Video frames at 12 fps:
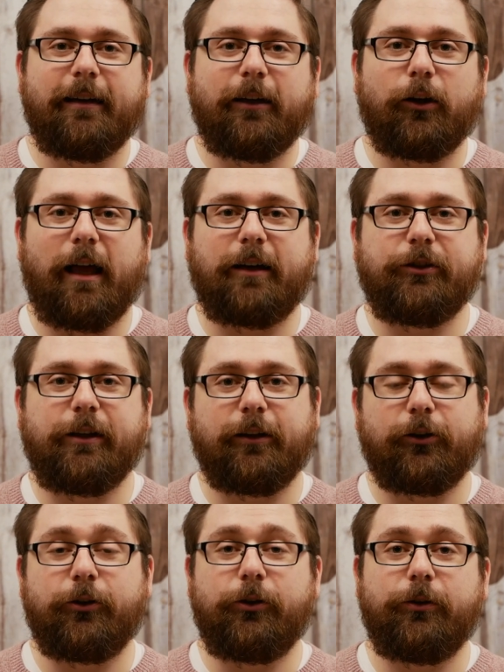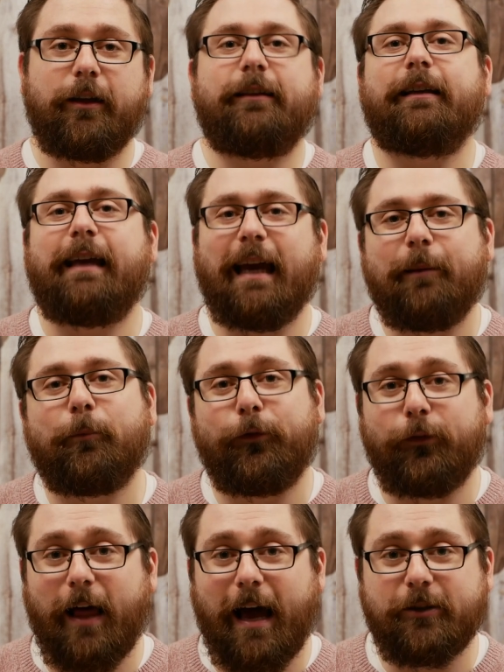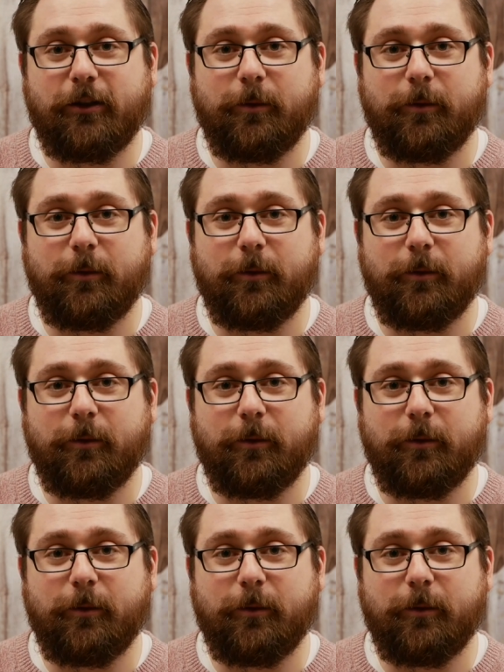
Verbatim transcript: it'll actually alert you that the camera flash